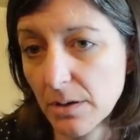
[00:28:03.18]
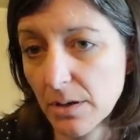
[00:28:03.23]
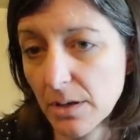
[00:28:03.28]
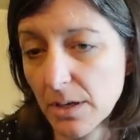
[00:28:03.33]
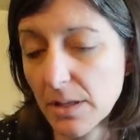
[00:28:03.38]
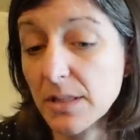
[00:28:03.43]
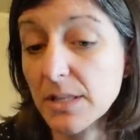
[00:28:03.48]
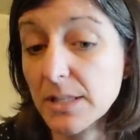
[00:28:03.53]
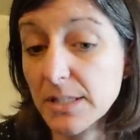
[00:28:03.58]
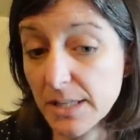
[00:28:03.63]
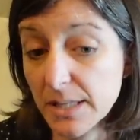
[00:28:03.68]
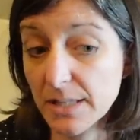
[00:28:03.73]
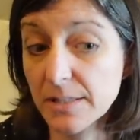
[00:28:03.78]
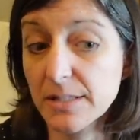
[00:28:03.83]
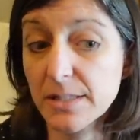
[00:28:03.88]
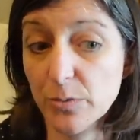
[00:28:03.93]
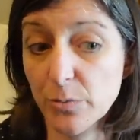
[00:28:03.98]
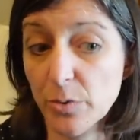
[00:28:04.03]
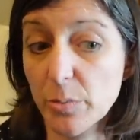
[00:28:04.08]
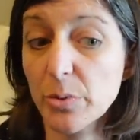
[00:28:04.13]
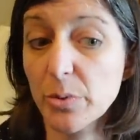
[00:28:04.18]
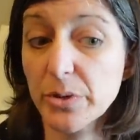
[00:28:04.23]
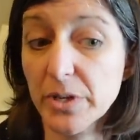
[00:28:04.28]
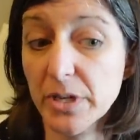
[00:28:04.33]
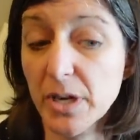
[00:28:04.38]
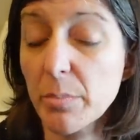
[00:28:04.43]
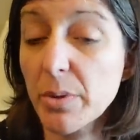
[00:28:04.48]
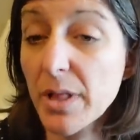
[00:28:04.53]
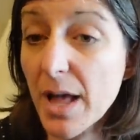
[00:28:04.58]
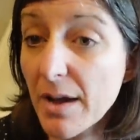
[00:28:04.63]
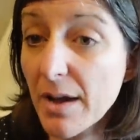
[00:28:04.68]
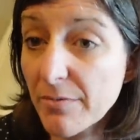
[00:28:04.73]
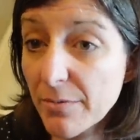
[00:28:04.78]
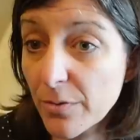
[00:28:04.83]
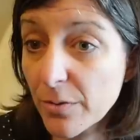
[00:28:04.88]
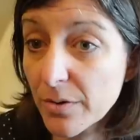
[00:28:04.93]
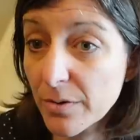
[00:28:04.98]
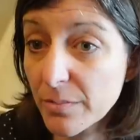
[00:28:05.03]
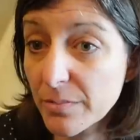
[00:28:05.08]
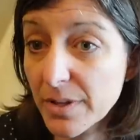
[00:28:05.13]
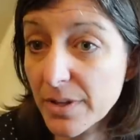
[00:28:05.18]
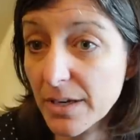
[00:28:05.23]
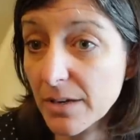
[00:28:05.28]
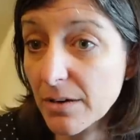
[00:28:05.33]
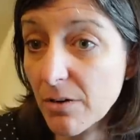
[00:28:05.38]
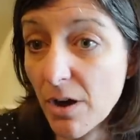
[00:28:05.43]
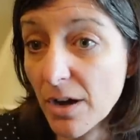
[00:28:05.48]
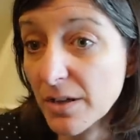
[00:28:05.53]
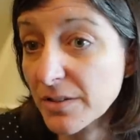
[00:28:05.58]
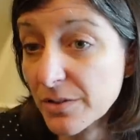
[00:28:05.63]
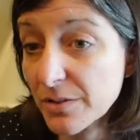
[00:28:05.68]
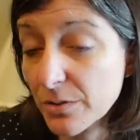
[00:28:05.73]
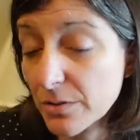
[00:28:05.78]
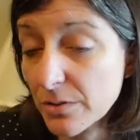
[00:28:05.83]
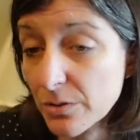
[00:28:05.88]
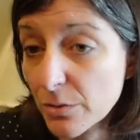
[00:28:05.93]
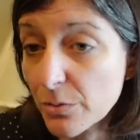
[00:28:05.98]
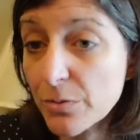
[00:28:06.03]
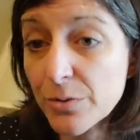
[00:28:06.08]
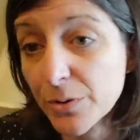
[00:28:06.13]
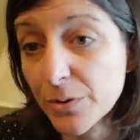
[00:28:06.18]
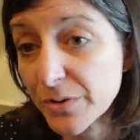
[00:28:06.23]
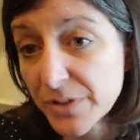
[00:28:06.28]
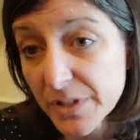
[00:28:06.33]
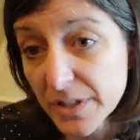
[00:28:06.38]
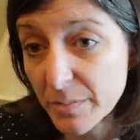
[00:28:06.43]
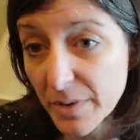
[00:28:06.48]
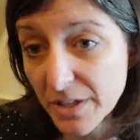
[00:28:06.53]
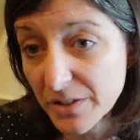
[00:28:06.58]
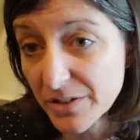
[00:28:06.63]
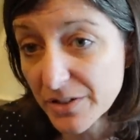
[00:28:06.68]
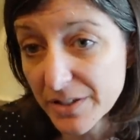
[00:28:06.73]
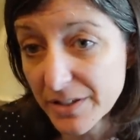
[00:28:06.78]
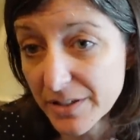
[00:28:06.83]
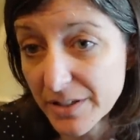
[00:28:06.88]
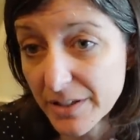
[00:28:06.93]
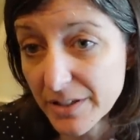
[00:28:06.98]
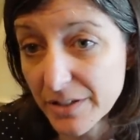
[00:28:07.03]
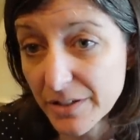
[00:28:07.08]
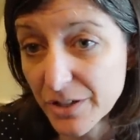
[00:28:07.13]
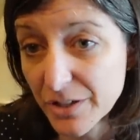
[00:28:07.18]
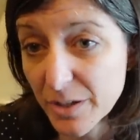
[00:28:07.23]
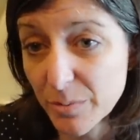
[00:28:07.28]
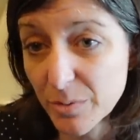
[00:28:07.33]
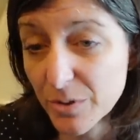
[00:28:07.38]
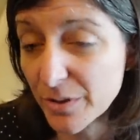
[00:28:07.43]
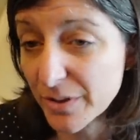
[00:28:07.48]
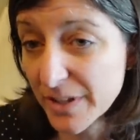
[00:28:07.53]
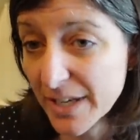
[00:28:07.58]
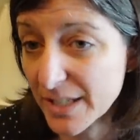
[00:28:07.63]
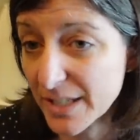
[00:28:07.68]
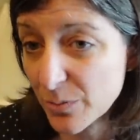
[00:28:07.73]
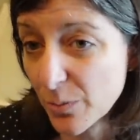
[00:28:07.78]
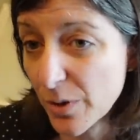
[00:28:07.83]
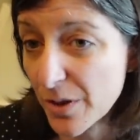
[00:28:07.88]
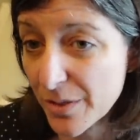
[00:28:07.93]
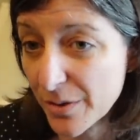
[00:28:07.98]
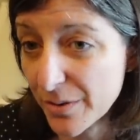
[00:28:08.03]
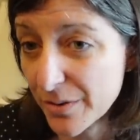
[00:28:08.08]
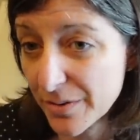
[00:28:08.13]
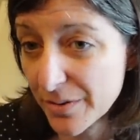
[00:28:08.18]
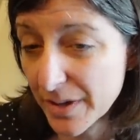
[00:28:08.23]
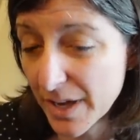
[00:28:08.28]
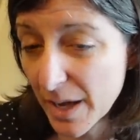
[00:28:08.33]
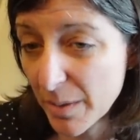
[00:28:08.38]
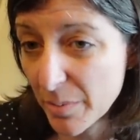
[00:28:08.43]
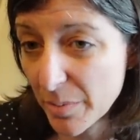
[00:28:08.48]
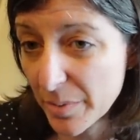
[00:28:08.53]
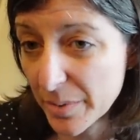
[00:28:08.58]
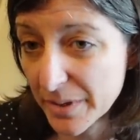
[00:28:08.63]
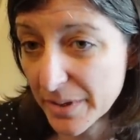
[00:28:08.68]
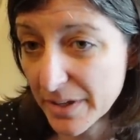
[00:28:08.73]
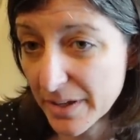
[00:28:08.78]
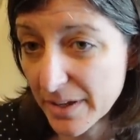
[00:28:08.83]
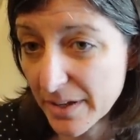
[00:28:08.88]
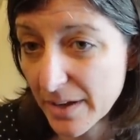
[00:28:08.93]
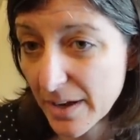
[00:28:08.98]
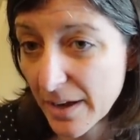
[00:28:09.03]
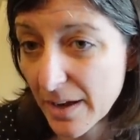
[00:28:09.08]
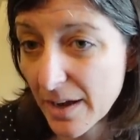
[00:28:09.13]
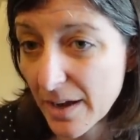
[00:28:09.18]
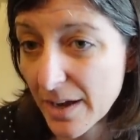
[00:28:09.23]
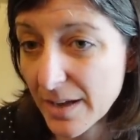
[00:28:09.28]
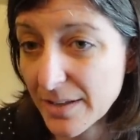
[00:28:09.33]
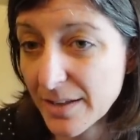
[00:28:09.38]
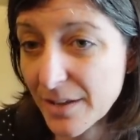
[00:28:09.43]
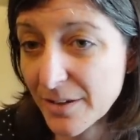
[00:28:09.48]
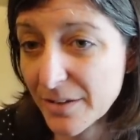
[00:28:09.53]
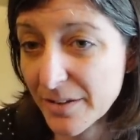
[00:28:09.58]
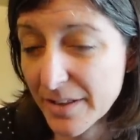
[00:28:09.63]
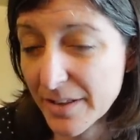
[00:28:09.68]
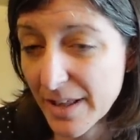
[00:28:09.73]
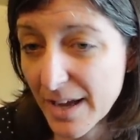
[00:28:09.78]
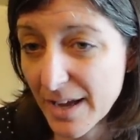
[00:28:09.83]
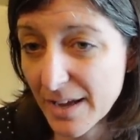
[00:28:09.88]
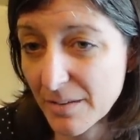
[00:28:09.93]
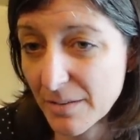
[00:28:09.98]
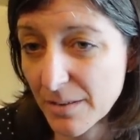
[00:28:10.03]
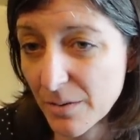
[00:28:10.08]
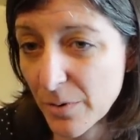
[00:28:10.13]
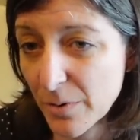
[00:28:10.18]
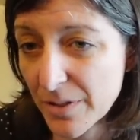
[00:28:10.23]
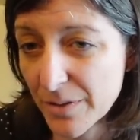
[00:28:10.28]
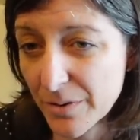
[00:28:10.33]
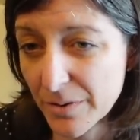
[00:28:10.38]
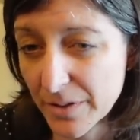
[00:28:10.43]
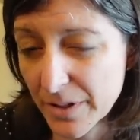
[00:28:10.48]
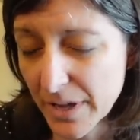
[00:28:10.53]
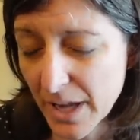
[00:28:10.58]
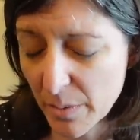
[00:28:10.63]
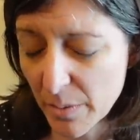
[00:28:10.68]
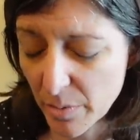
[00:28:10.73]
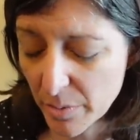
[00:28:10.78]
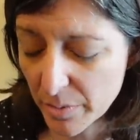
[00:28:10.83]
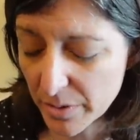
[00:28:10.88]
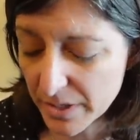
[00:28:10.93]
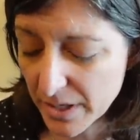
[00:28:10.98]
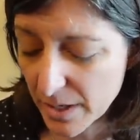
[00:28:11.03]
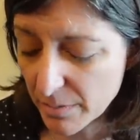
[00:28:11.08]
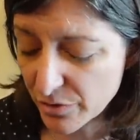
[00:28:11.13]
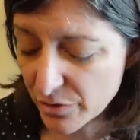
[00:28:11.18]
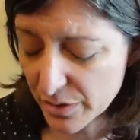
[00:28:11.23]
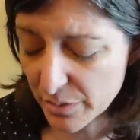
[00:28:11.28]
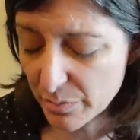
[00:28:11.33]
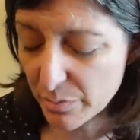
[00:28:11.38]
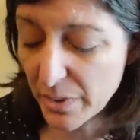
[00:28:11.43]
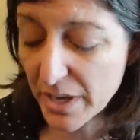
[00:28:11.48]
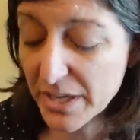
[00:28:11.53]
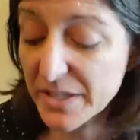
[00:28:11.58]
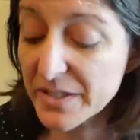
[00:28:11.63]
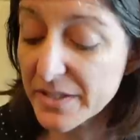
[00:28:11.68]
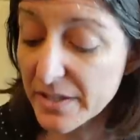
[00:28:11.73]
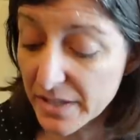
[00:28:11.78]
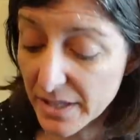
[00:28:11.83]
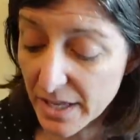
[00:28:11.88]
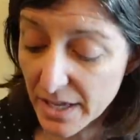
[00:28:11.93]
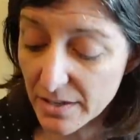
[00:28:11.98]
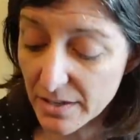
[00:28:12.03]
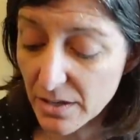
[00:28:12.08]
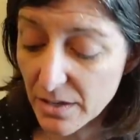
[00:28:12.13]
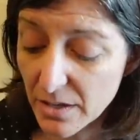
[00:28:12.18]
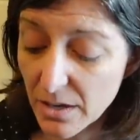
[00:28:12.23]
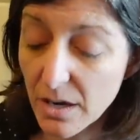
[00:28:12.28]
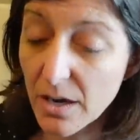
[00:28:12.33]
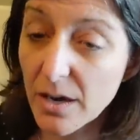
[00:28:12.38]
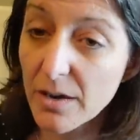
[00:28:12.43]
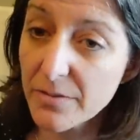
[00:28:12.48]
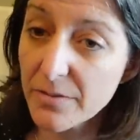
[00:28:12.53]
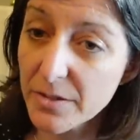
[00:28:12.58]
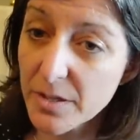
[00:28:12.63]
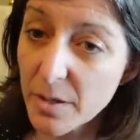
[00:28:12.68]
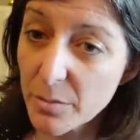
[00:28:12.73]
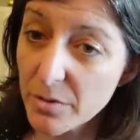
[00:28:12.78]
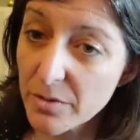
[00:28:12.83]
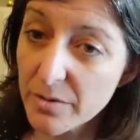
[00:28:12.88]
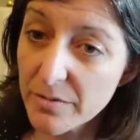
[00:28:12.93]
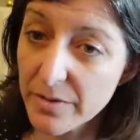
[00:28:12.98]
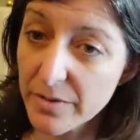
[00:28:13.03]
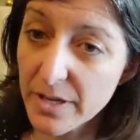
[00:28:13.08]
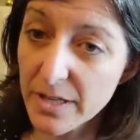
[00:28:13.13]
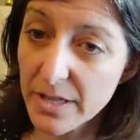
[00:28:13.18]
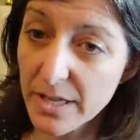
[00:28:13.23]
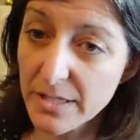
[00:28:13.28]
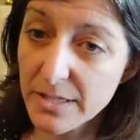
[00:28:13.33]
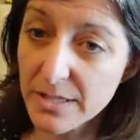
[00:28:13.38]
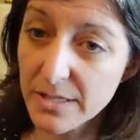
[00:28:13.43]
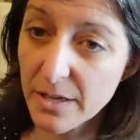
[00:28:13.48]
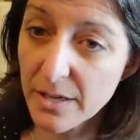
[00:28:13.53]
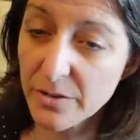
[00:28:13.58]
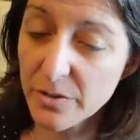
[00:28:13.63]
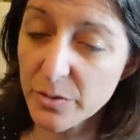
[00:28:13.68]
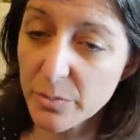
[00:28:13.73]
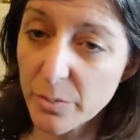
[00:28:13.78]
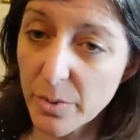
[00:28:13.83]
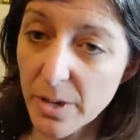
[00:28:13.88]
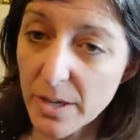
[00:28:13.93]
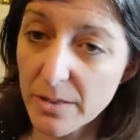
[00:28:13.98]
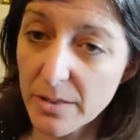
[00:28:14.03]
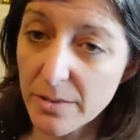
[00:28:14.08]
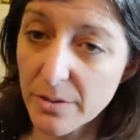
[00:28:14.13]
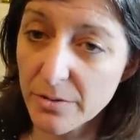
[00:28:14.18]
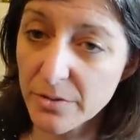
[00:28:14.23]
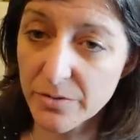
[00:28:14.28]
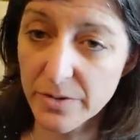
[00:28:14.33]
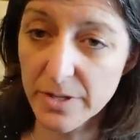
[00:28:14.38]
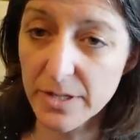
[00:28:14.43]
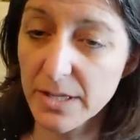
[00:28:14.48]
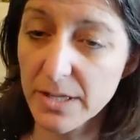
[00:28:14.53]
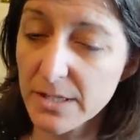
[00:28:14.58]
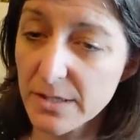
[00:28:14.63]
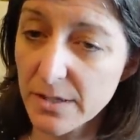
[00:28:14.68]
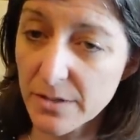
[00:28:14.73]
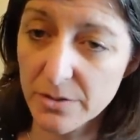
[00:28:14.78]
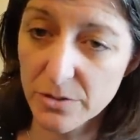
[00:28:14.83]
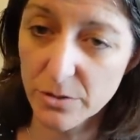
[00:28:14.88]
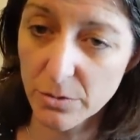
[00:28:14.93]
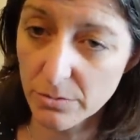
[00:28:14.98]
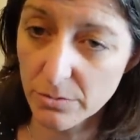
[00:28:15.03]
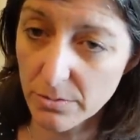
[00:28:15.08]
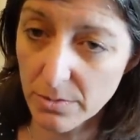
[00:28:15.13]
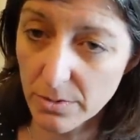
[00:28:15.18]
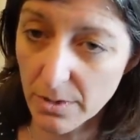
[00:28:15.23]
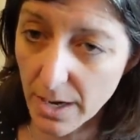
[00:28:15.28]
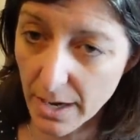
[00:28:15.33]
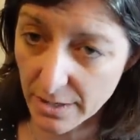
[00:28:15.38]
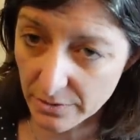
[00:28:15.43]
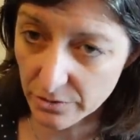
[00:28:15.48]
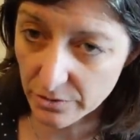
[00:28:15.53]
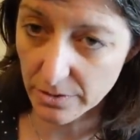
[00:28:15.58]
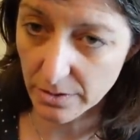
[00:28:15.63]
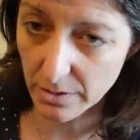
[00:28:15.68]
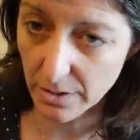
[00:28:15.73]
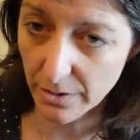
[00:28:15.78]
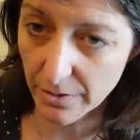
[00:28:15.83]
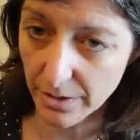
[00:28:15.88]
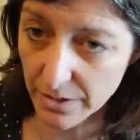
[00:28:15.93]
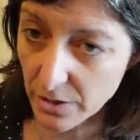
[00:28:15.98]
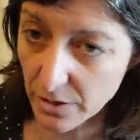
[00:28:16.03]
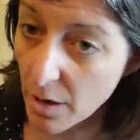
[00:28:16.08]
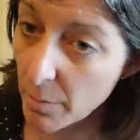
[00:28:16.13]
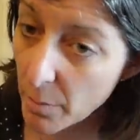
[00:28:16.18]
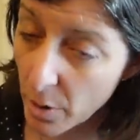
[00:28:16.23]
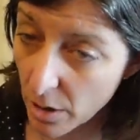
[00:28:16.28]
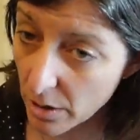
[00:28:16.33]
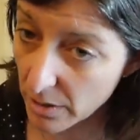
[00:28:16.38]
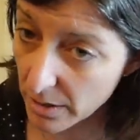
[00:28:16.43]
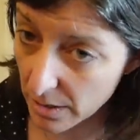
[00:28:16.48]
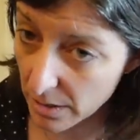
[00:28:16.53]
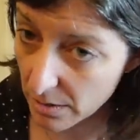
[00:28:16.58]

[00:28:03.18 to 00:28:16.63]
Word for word: In the sense that we're building a platform that costs 2/3 as much as a DDG, but only has 1/3 of the capability. And not only that, the 1/3 of the capability, I'm just basing that off the number of VLS cells, but those VLS cells don't actually carry Tomahawk